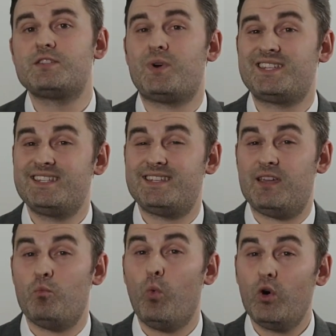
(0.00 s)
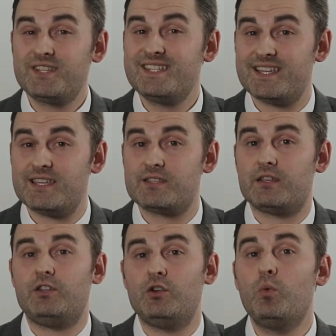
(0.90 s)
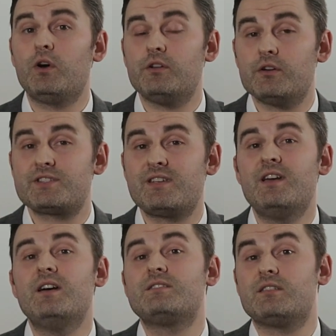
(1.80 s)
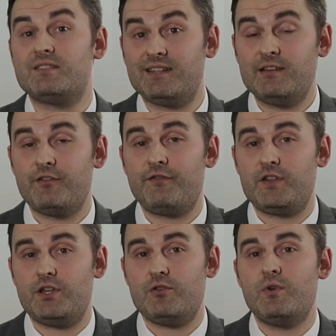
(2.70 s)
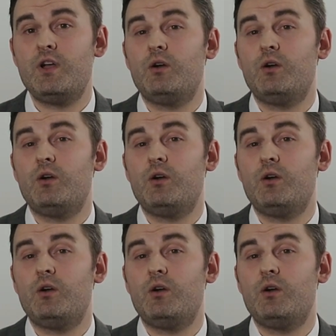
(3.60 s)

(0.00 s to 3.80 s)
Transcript: to ascertain what it is you want us to deliver for you,